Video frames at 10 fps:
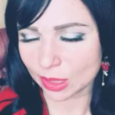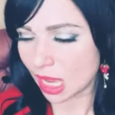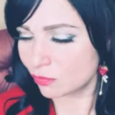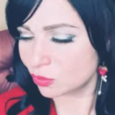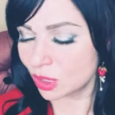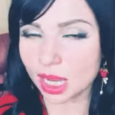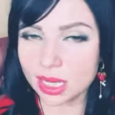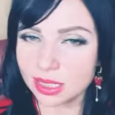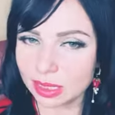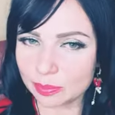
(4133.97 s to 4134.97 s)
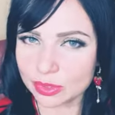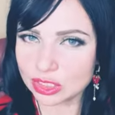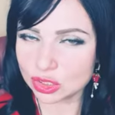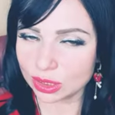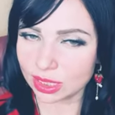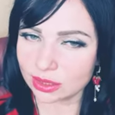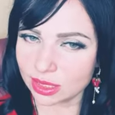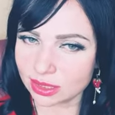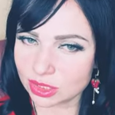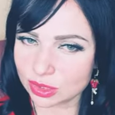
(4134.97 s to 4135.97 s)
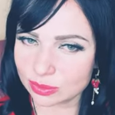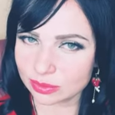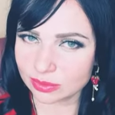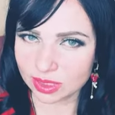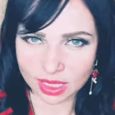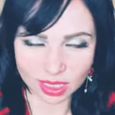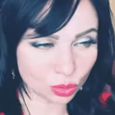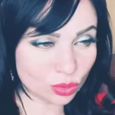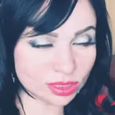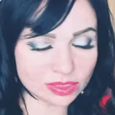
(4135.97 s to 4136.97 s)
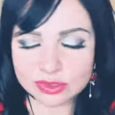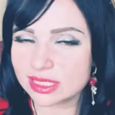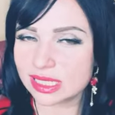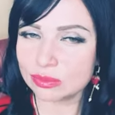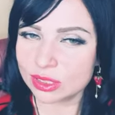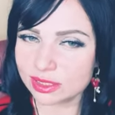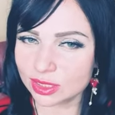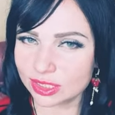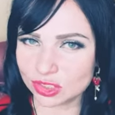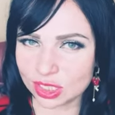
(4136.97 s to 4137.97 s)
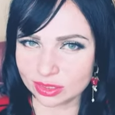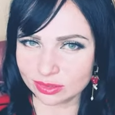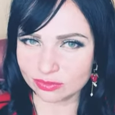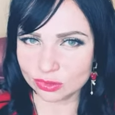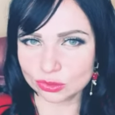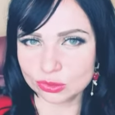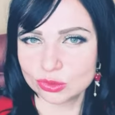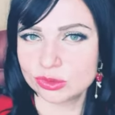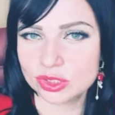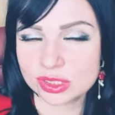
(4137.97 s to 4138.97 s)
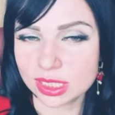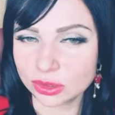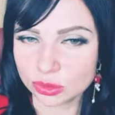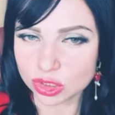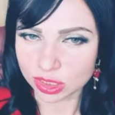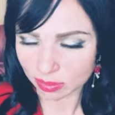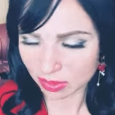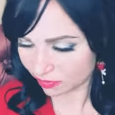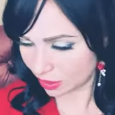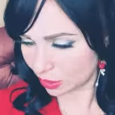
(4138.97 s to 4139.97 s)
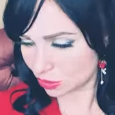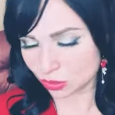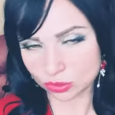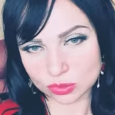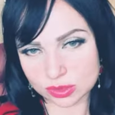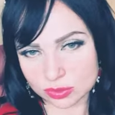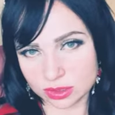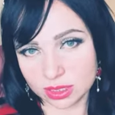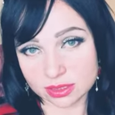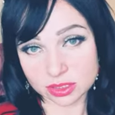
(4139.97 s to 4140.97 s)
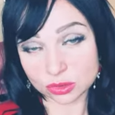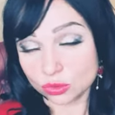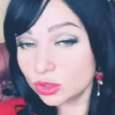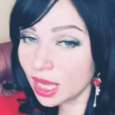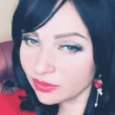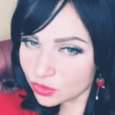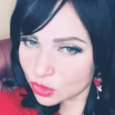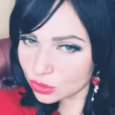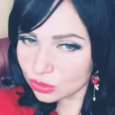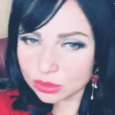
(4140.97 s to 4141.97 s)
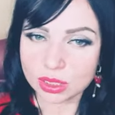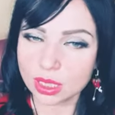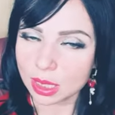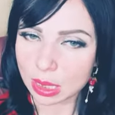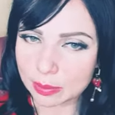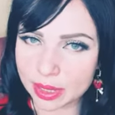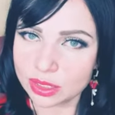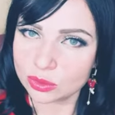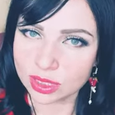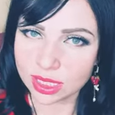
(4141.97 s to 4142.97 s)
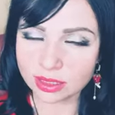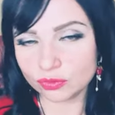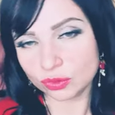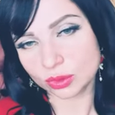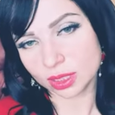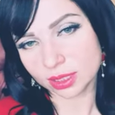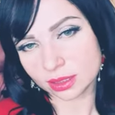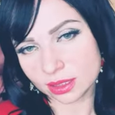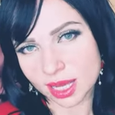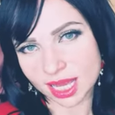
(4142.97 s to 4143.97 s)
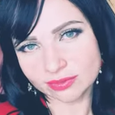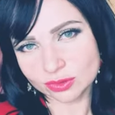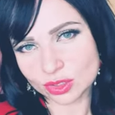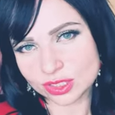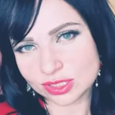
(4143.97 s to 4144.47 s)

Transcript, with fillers: I would highly appreciate that. You can even send me a screenshot if you decide to share my videos and do something like this. You don't have to, but you can if you'd like i've already